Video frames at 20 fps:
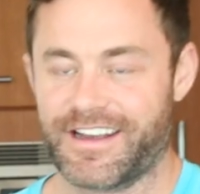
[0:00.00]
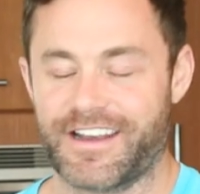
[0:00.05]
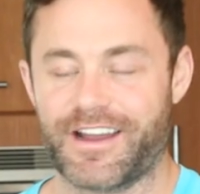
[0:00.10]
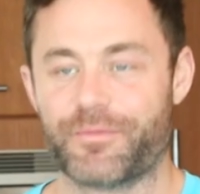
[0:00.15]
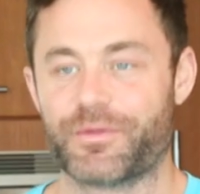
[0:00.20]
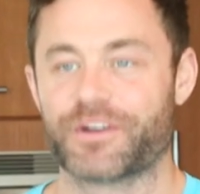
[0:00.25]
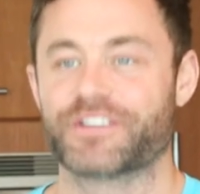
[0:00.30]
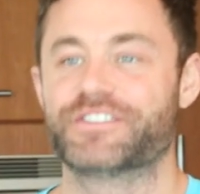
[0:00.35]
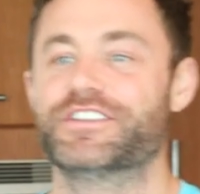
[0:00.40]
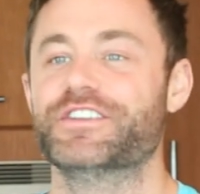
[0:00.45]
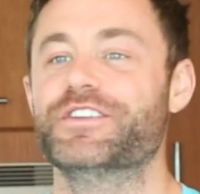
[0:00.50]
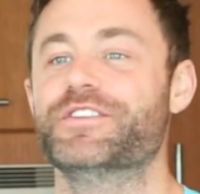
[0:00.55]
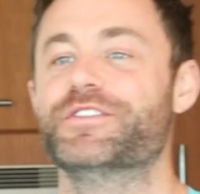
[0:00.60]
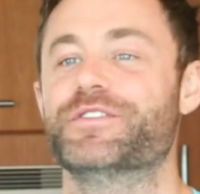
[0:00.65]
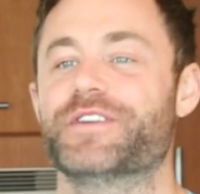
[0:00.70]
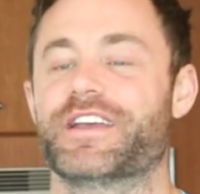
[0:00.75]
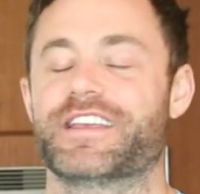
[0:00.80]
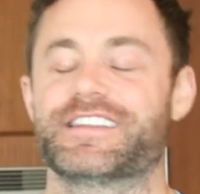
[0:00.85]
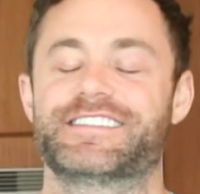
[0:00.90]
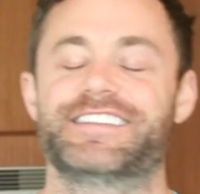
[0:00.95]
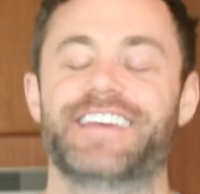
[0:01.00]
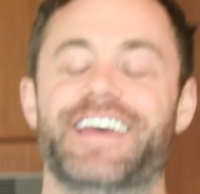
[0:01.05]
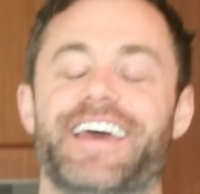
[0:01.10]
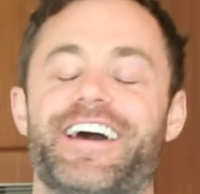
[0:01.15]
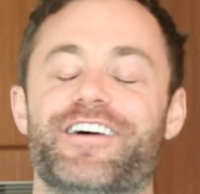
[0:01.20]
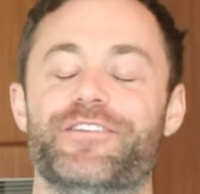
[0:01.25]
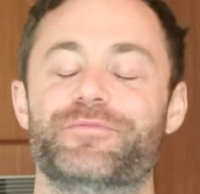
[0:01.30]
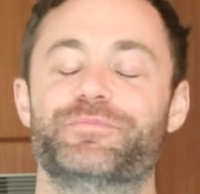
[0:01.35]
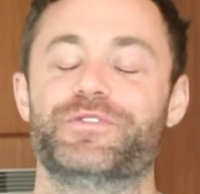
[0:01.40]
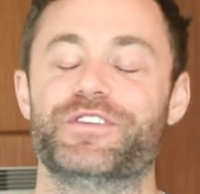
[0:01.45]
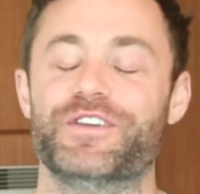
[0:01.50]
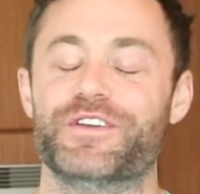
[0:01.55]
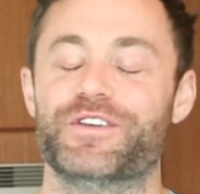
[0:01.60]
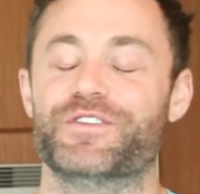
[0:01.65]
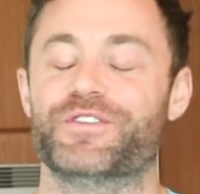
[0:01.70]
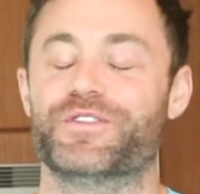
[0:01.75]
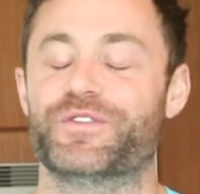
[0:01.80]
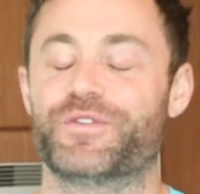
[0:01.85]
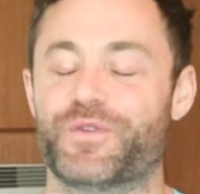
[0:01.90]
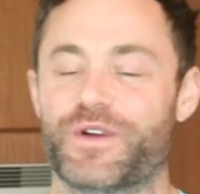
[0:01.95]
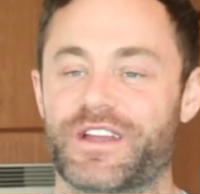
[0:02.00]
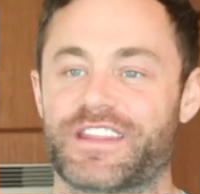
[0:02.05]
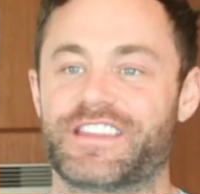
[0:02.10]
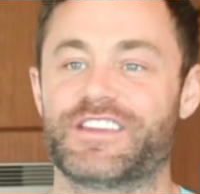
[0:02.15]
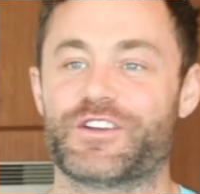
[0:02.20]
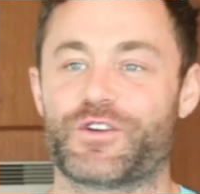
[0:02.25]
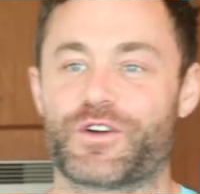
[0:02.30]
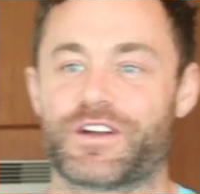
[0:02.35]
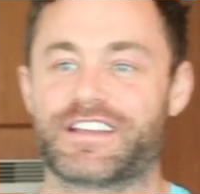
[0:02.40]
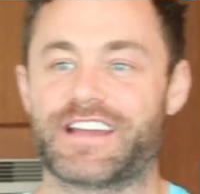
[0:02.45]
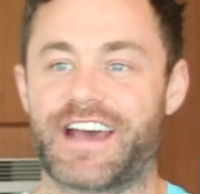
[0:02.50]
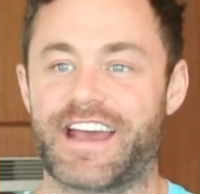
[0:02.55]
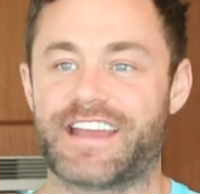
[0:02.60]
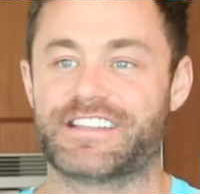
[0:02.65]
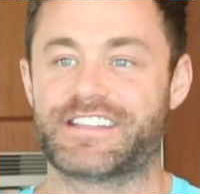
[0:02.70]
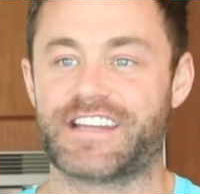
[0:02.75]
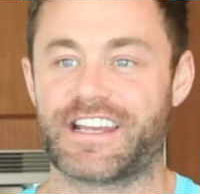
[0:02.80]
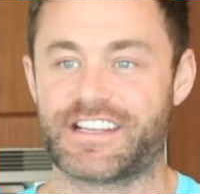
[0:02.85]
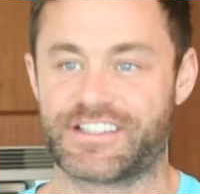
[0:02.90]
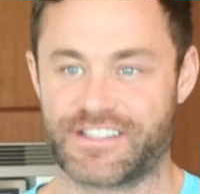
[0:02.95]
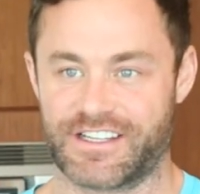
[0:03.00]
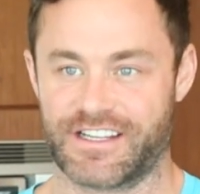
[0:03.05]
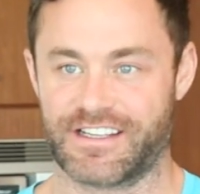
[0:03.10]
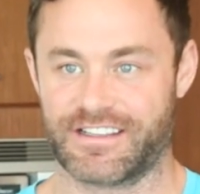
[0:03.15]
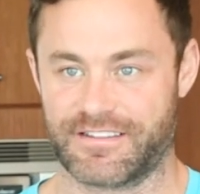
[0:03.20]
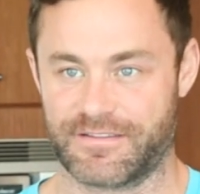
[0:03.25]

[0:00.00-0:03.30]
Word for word: Number two is to help you with your digestion.